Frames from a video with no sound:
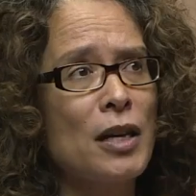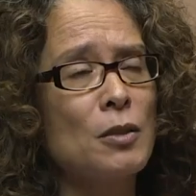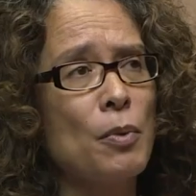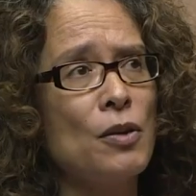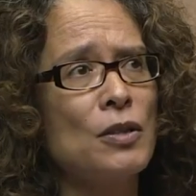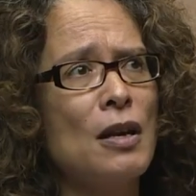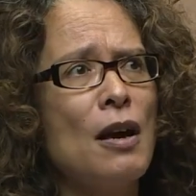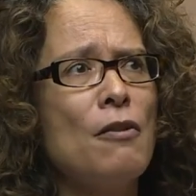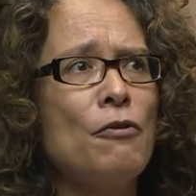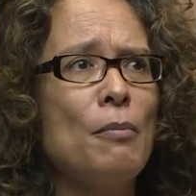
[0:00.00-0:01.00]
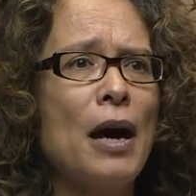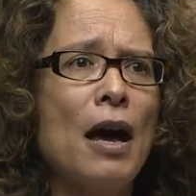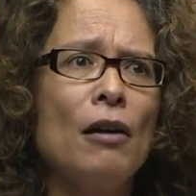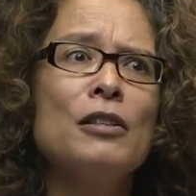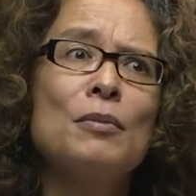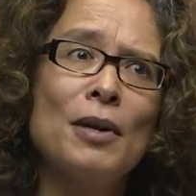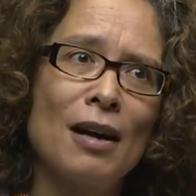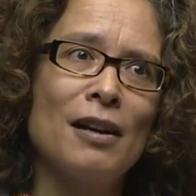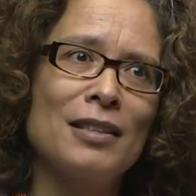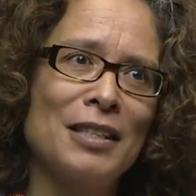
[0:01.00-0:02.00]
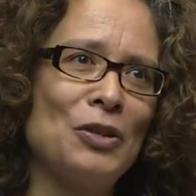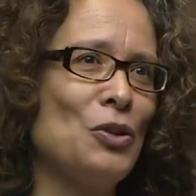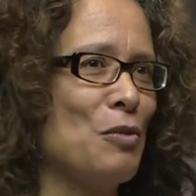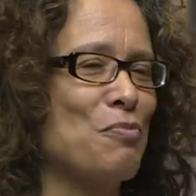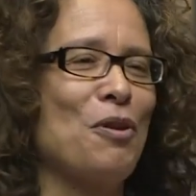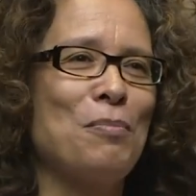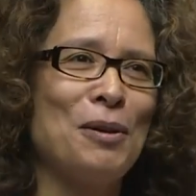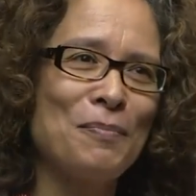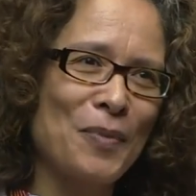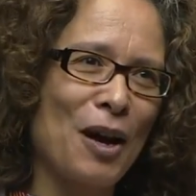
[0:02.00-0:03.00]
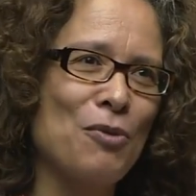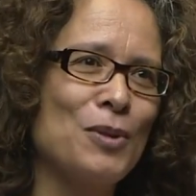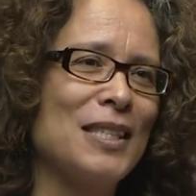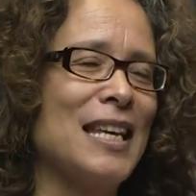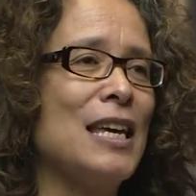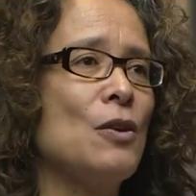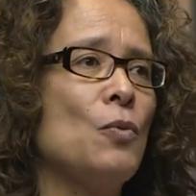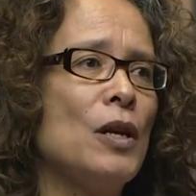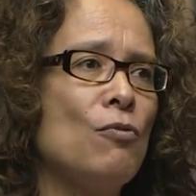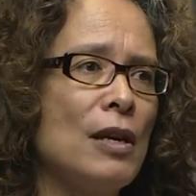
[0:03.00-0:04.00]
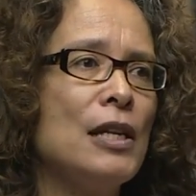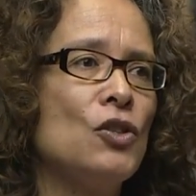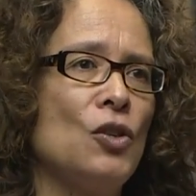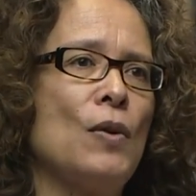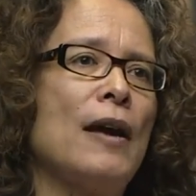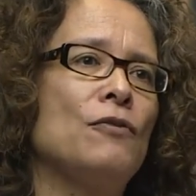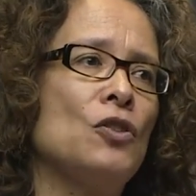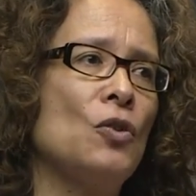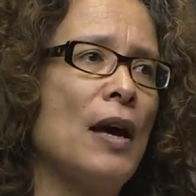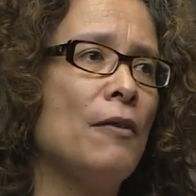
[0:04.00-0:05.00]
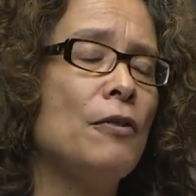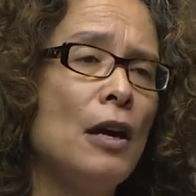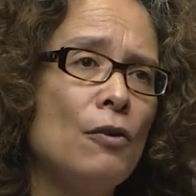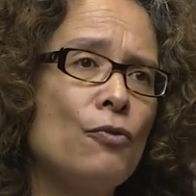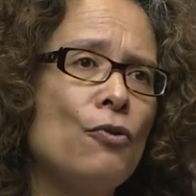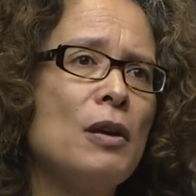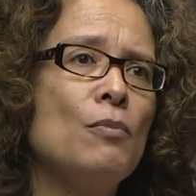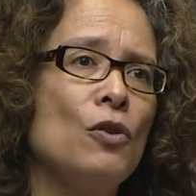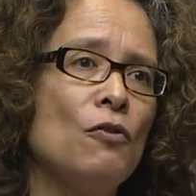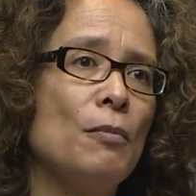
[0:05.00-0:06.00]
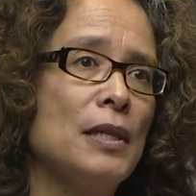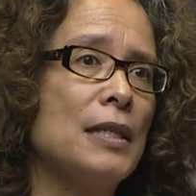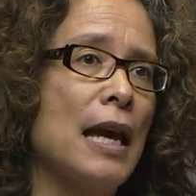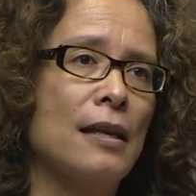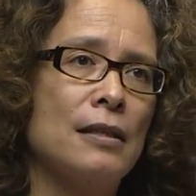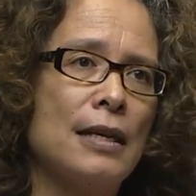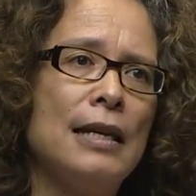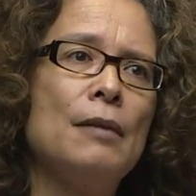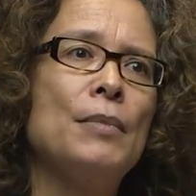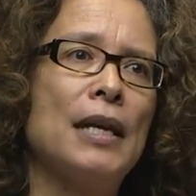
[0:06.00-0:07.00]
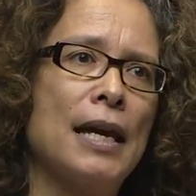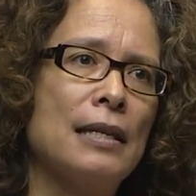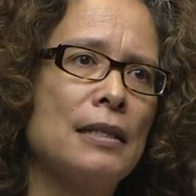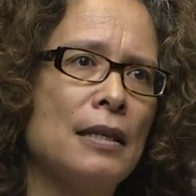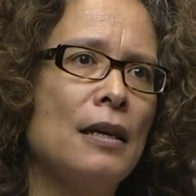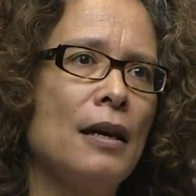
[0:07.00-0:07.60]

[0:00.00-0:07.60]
I suppose, for my ultimate answer to the problem, I would say that we really do have to have free movement and eliminate